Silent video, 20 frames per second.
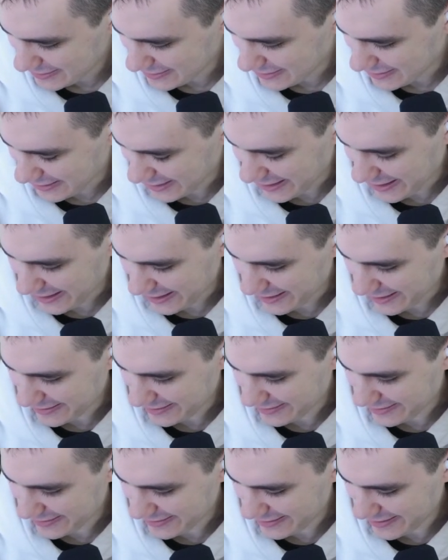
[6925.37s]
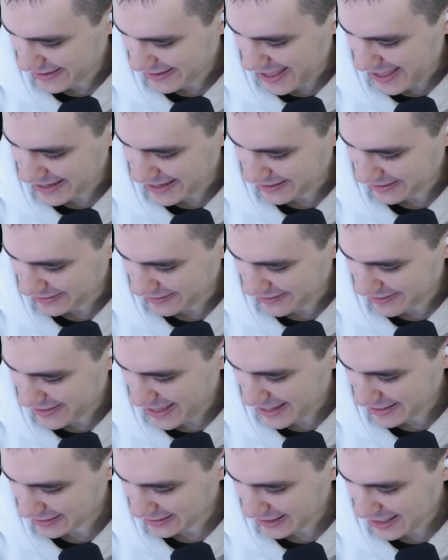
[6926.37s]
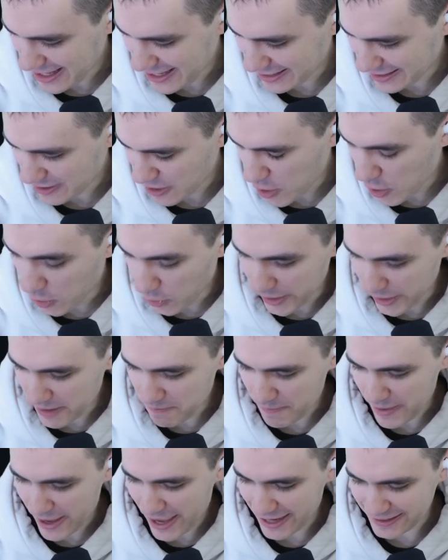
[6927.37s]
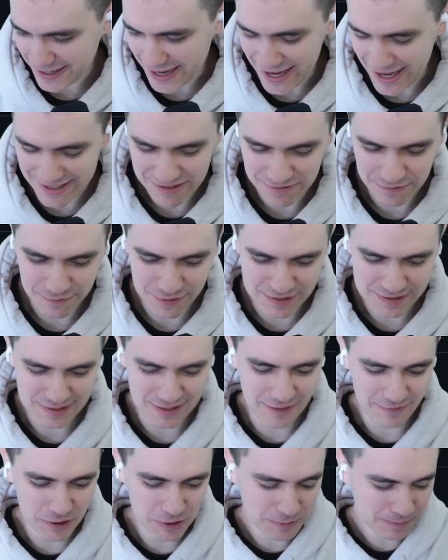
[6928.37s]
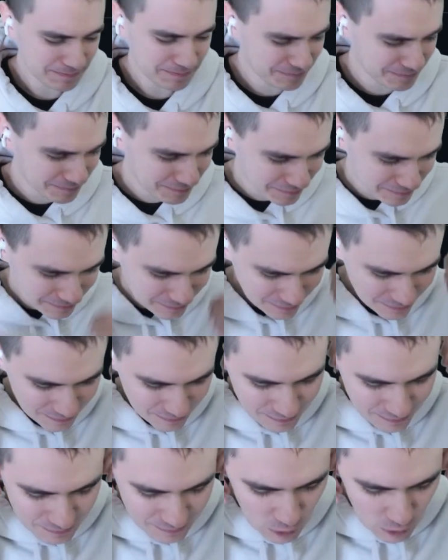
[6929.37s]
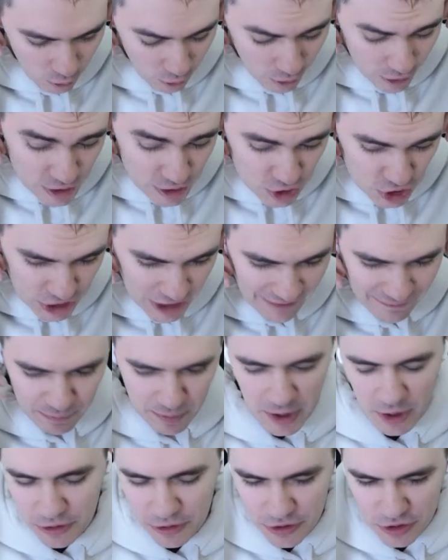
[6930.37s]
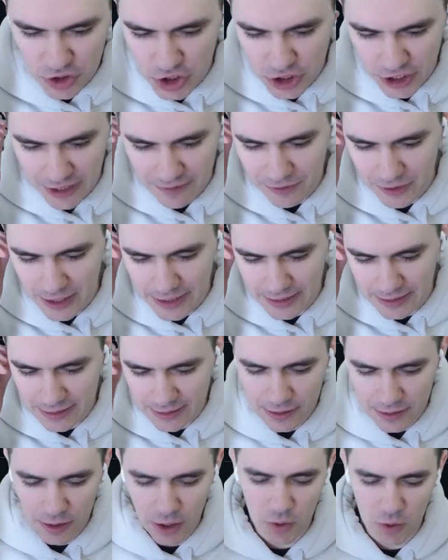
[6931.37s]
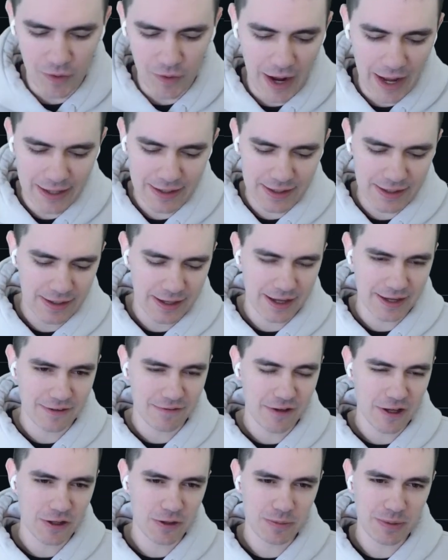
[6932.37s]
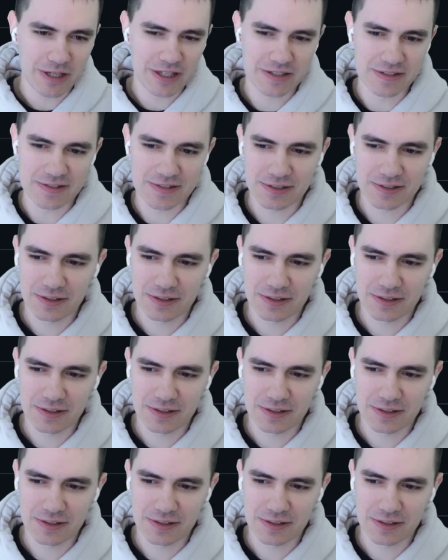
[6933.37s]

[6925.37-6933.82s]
like, oh, impact has a fixed level. Or you should have both. You should have like a ranking and a value, because